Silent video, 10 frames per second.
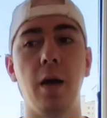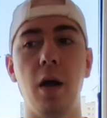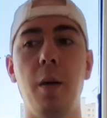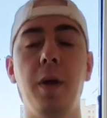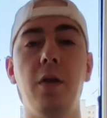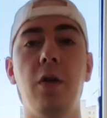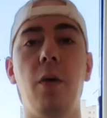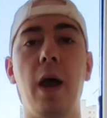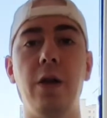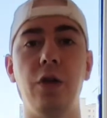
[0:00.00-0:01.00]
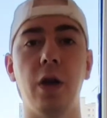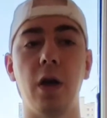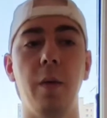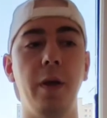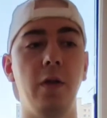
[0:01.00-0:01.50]
coming to Asia,
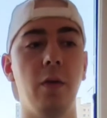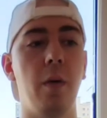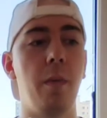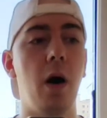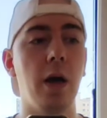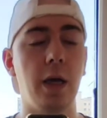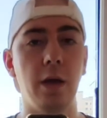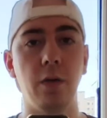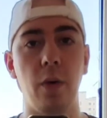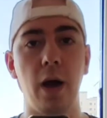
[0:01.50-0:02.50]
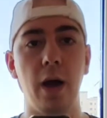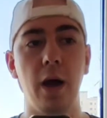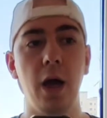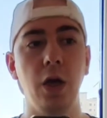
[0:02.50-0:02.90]
coming to a market where